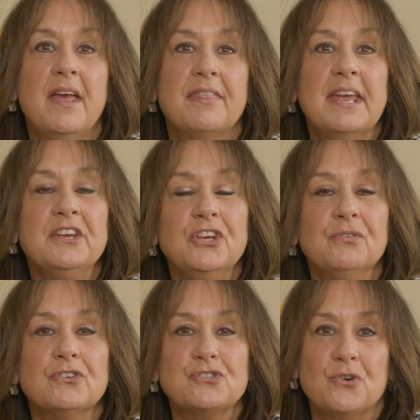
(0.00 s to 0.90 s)
Thank you
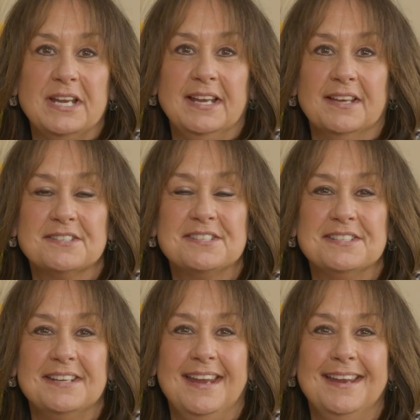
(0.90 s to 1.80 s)
for joining us
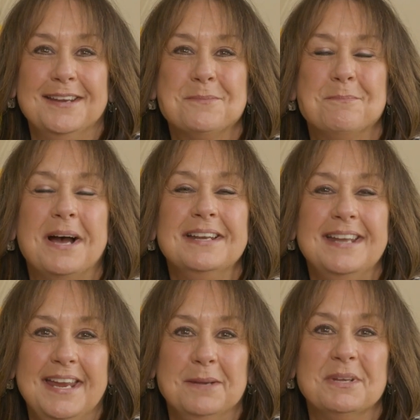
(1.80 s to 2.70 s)
today. My
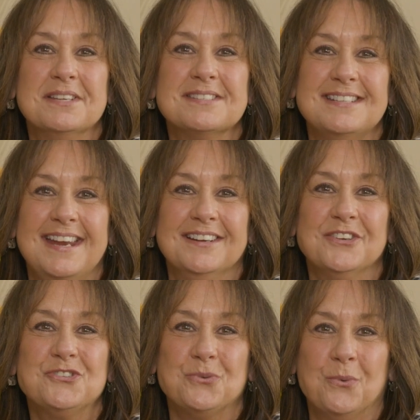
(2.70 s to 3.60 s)
name is Dana
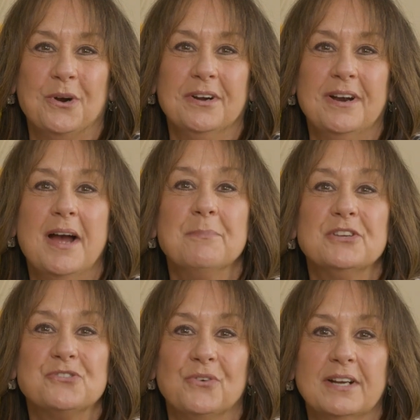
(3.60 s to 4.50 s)
Shore. I'm the
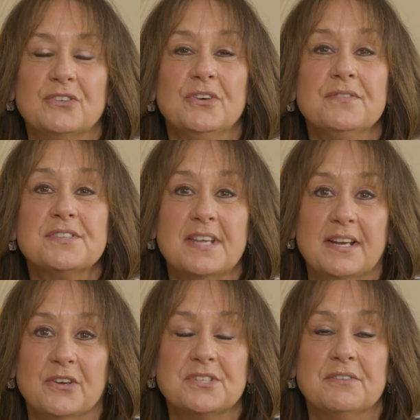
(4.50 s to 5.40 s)
Director of
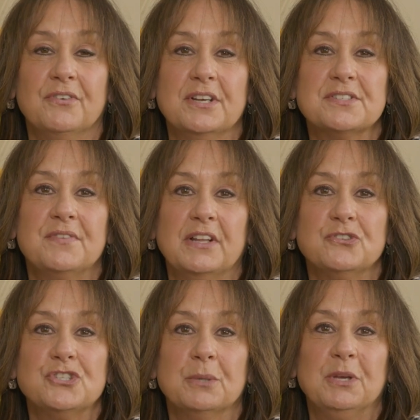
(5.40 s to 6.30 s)
Sales at Friends
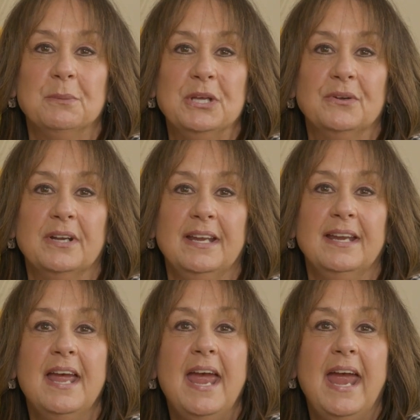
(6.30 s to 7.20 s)
Fellowship Community
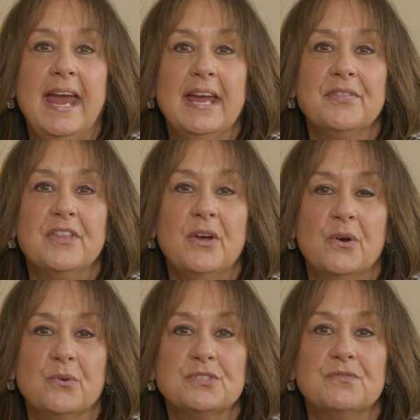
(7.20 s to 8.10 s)
and the
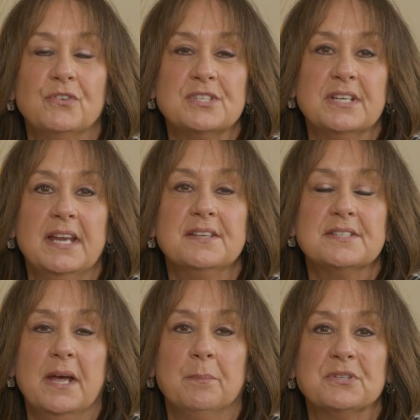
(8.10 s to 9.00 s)
host for today's
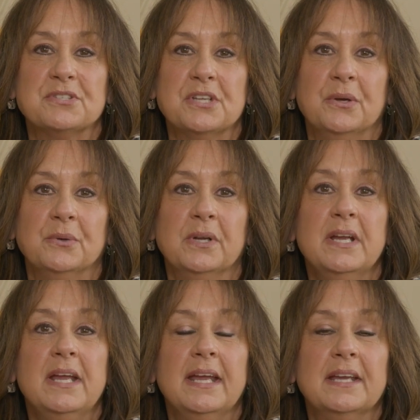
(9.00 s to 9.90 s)
episode,
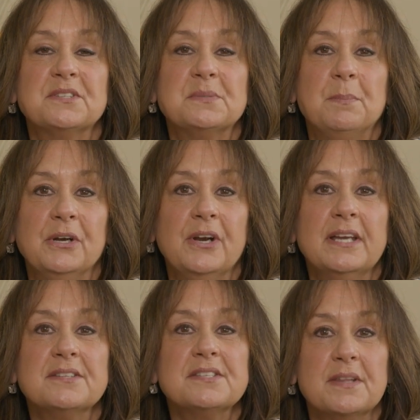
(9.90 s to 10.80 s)

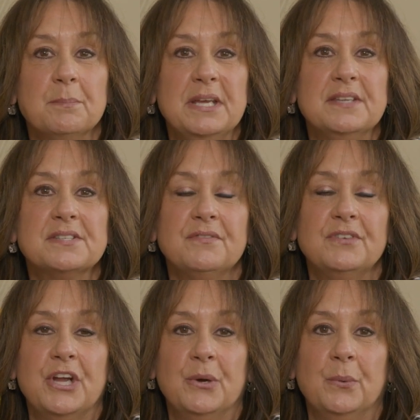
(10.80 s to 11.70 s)
Experience the Peace of
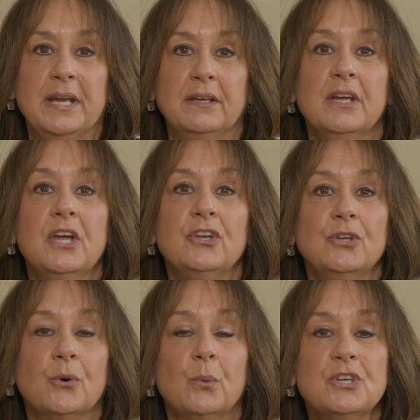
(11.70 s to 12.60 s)
Knowing
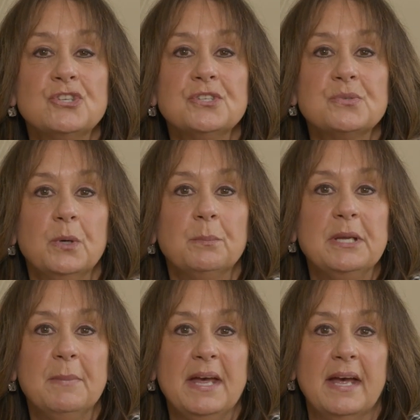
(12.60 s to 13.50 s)
Your Wishes Will
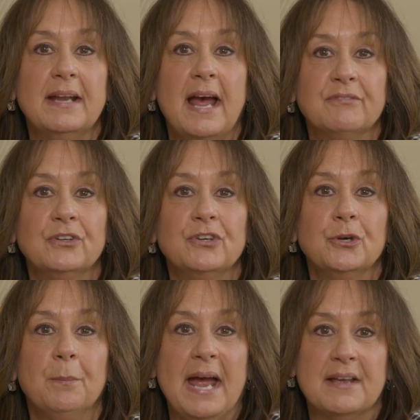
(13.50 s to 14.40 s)
Be Met After
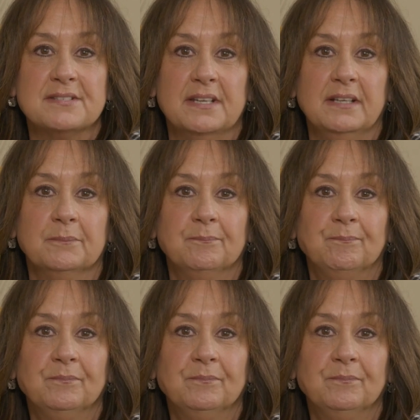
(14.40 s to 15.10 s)
Your Passing.